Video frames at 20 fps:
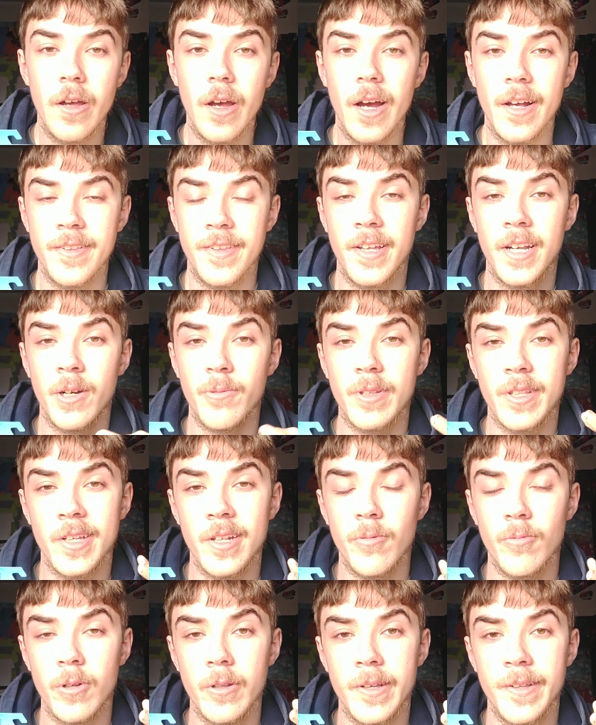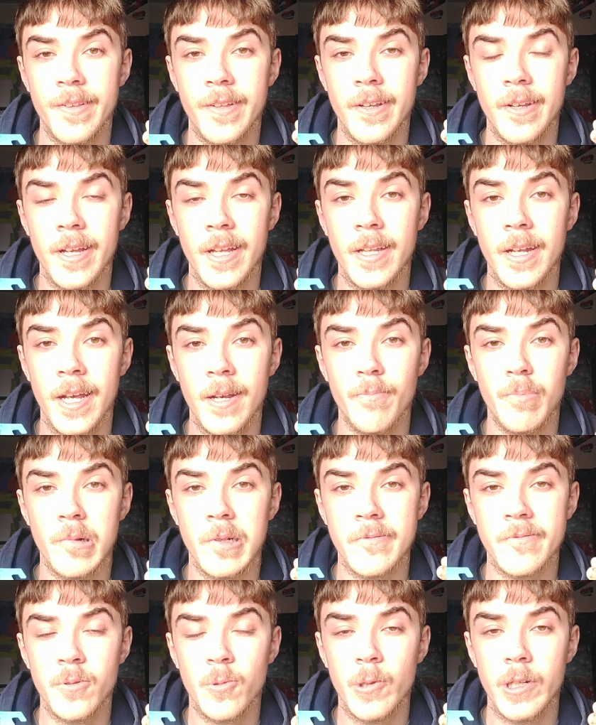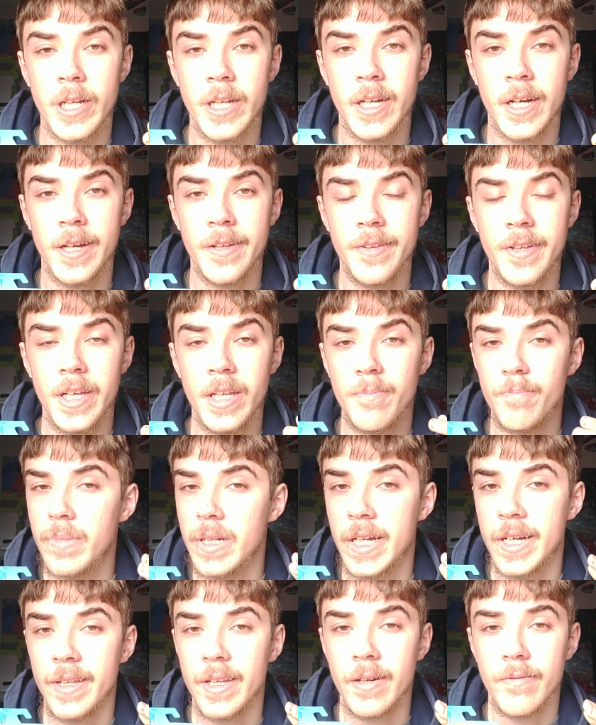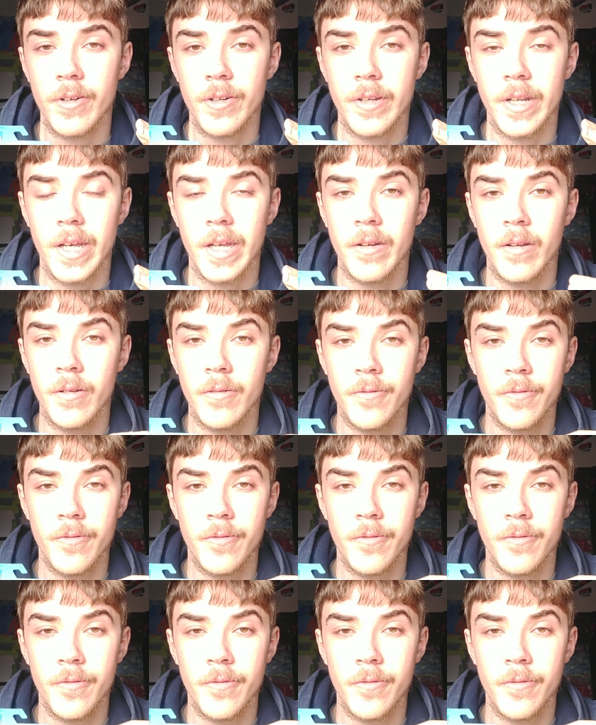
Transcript: I said I was going to release it in April of 2019, but I never did.